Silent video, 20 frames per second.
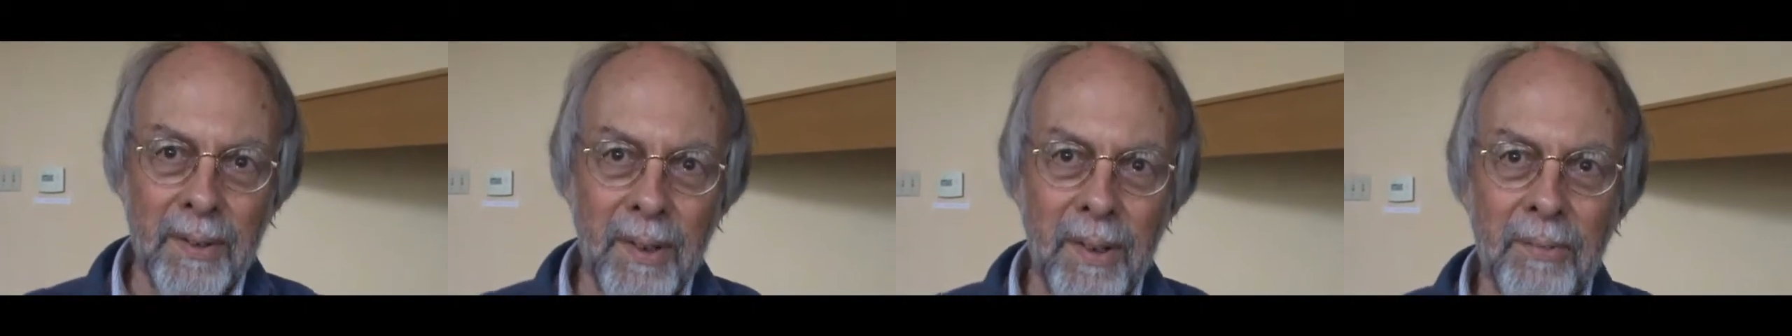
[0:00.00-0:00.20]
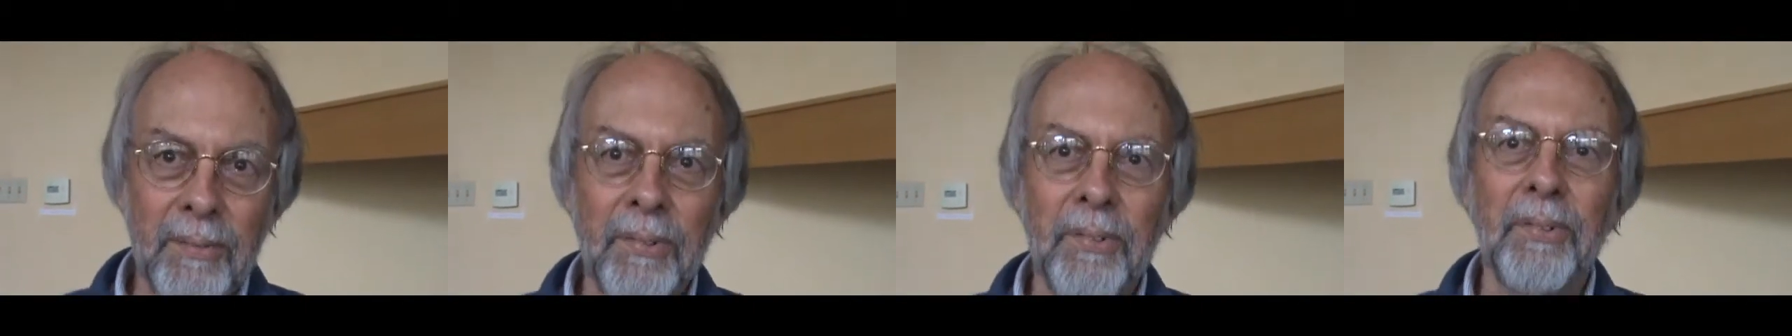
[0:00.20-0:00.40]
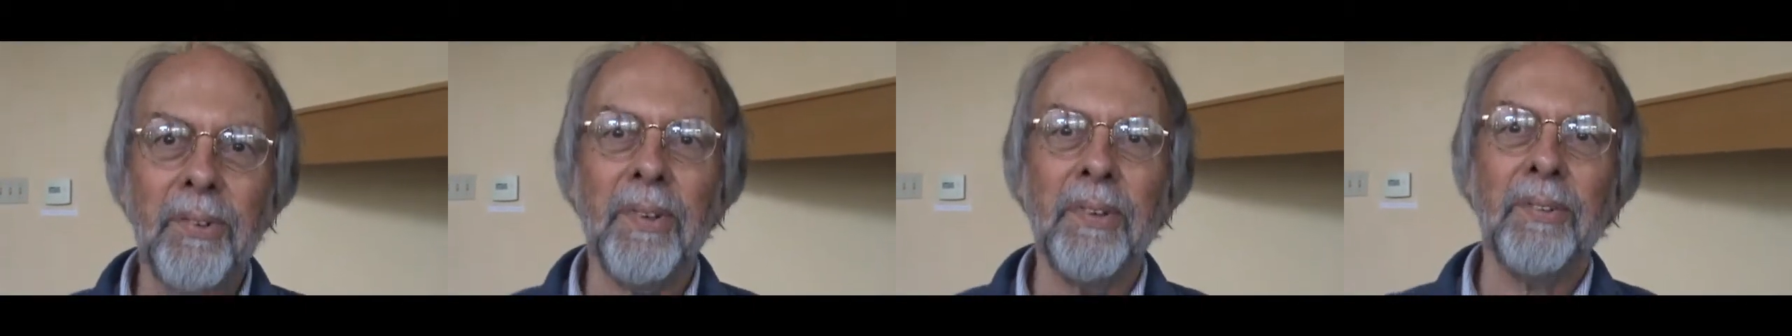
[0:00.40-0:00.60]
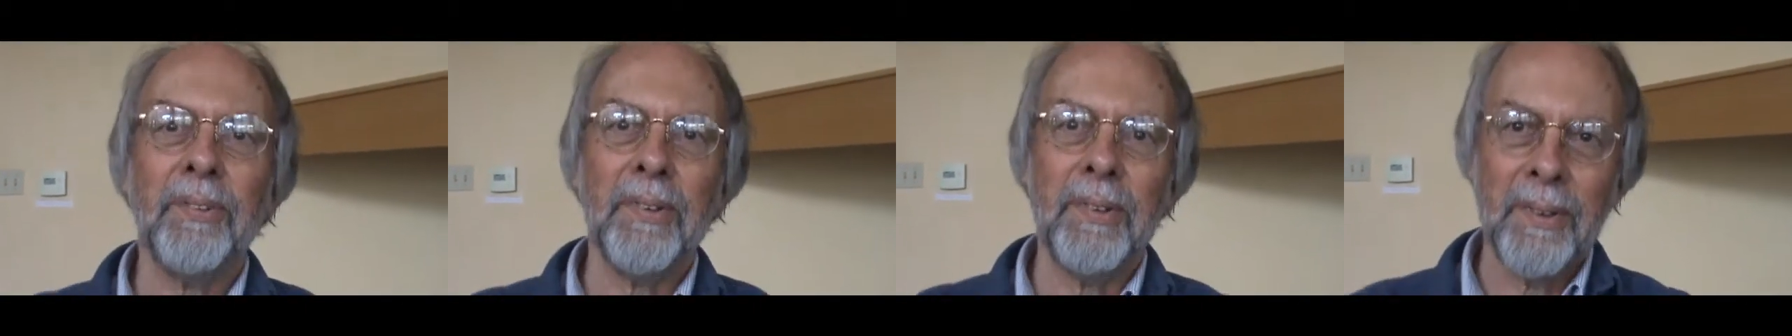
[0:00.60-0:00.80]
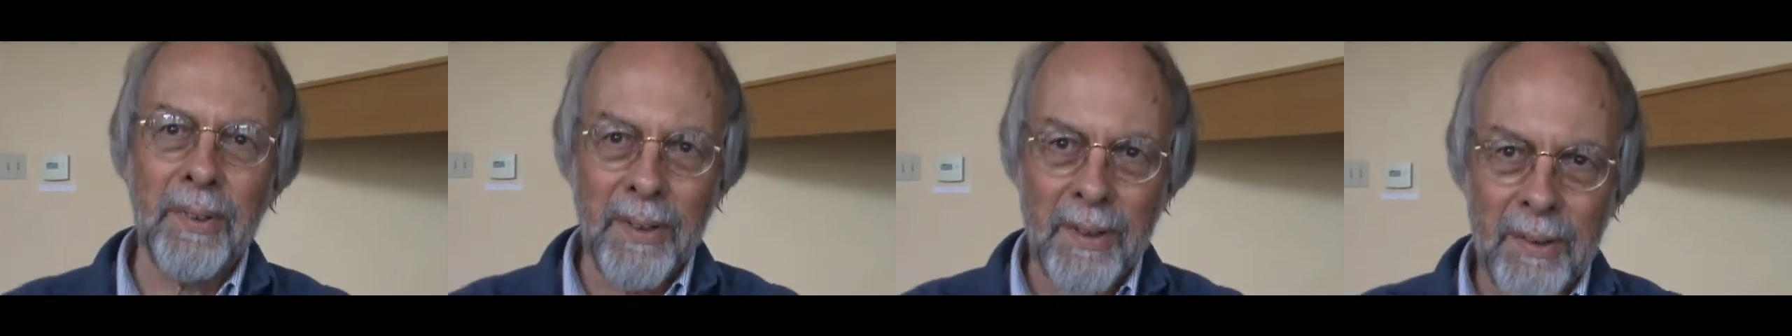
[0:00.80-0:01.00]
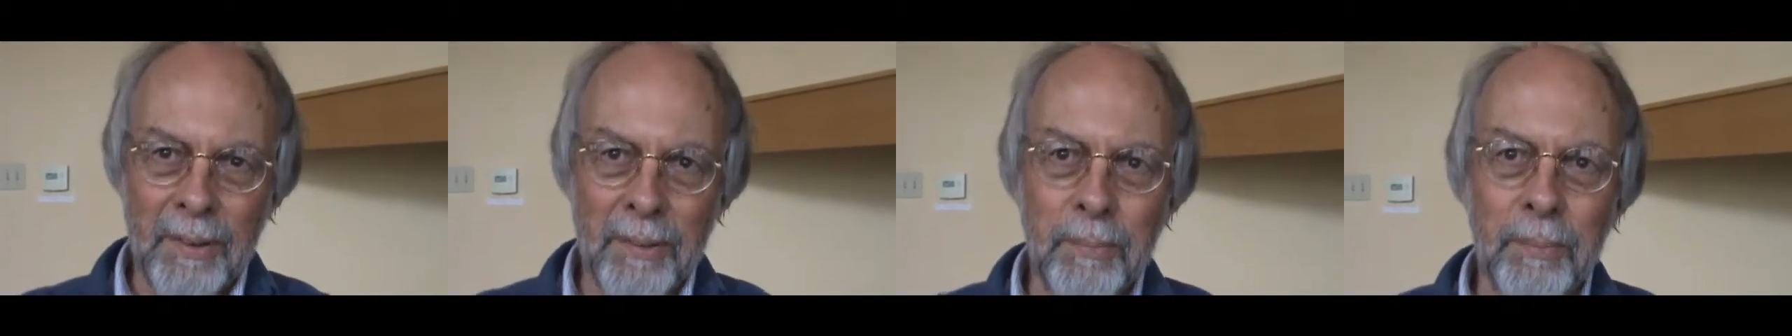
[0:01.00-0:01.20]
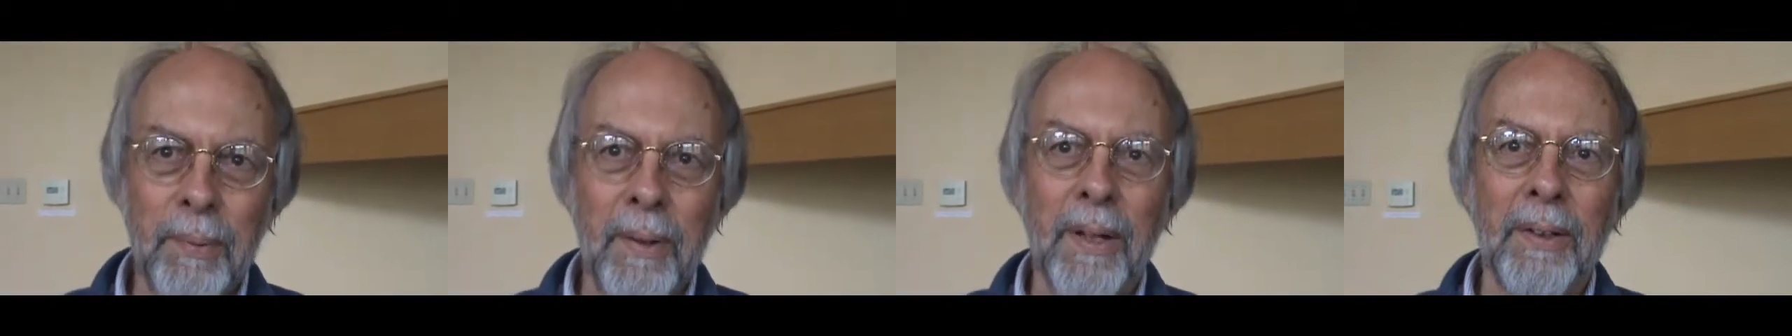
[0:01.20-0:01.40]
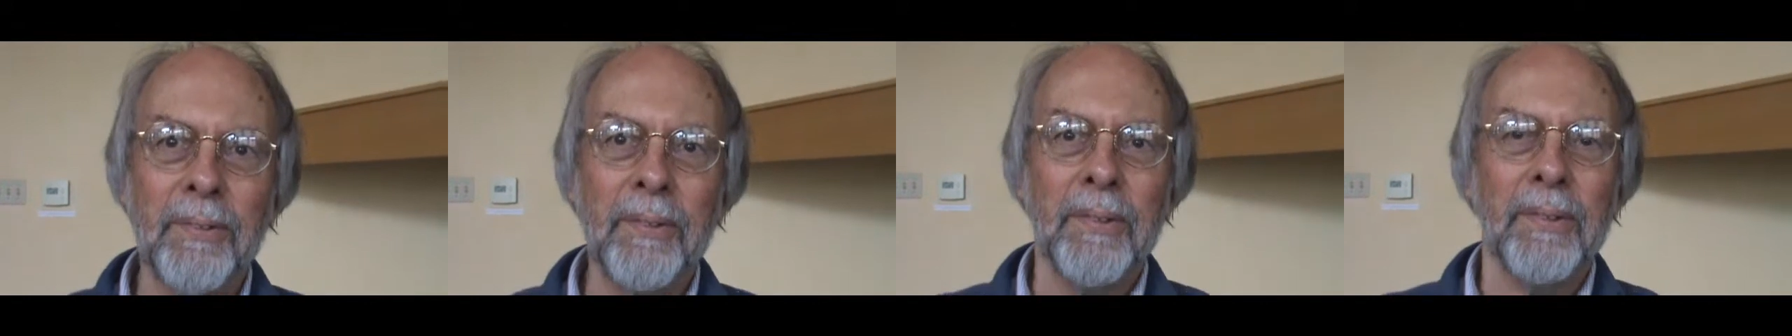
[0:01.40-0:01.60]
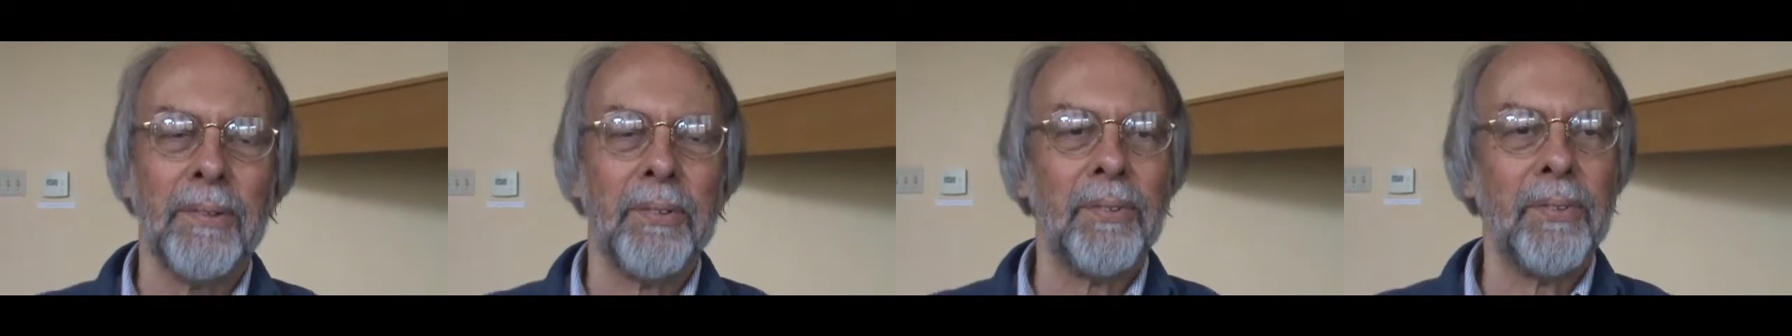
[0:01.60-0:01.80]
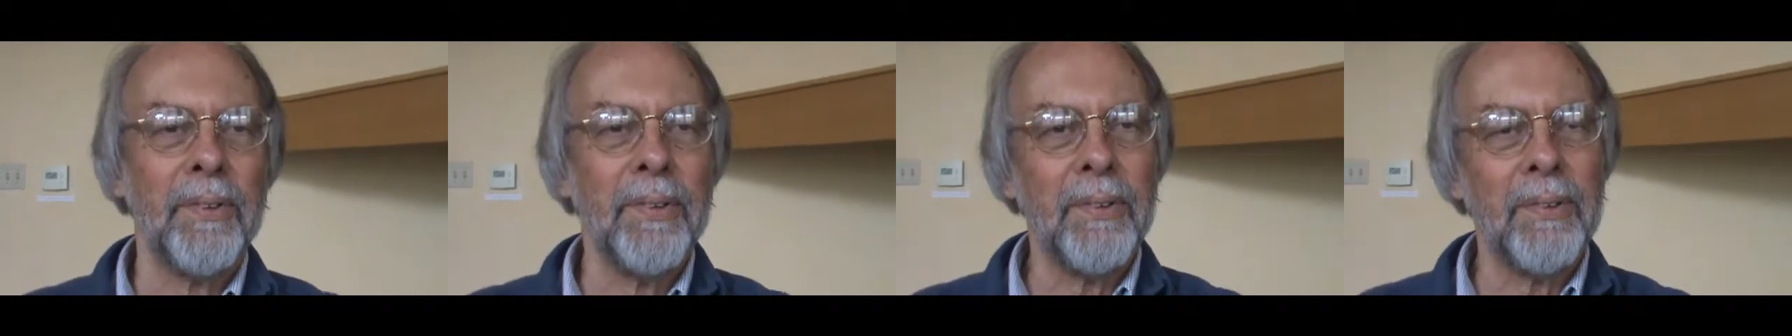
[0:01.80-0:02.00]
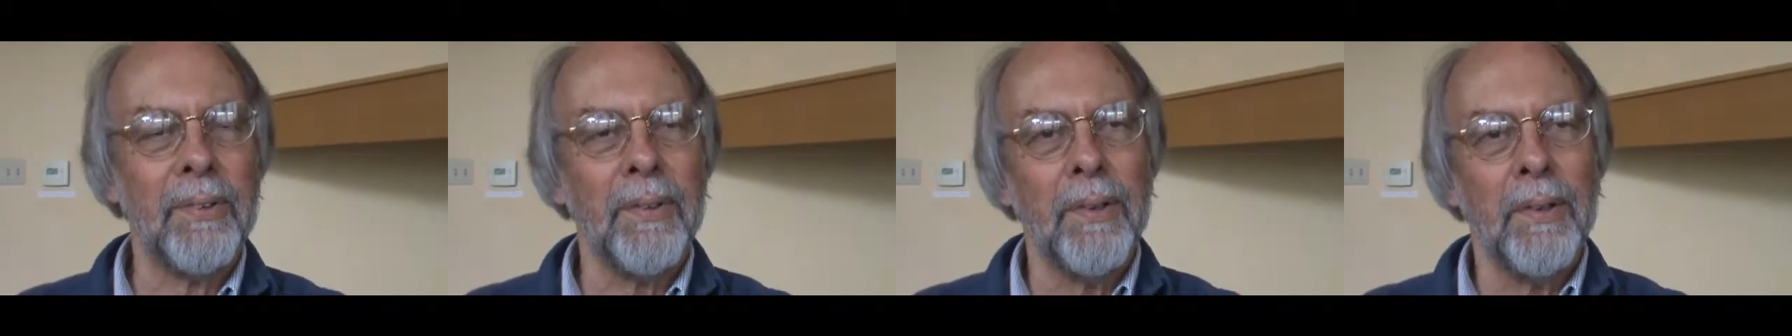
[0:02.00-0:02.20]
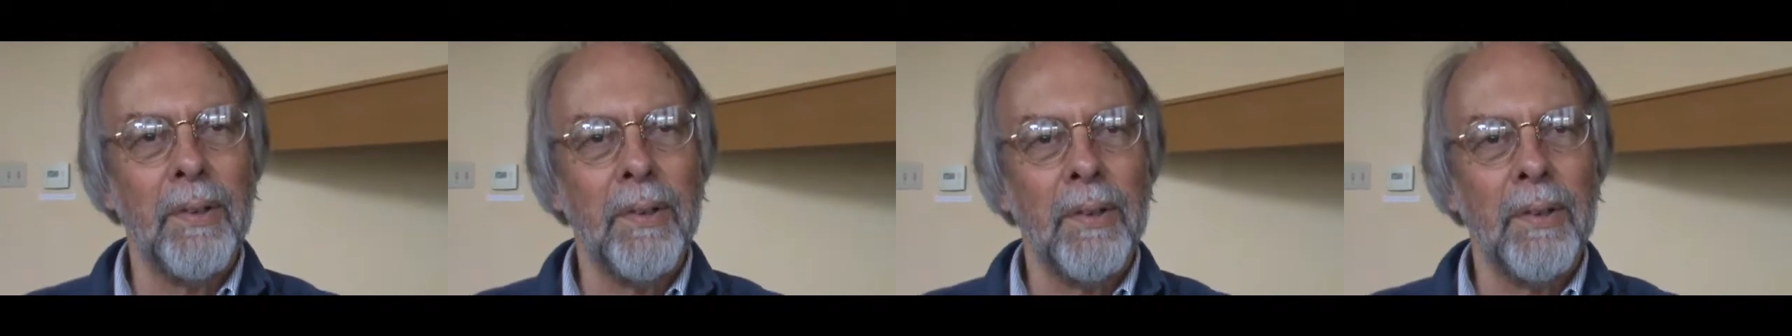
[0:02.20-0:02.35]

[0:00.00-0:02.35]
conversation and practical skill.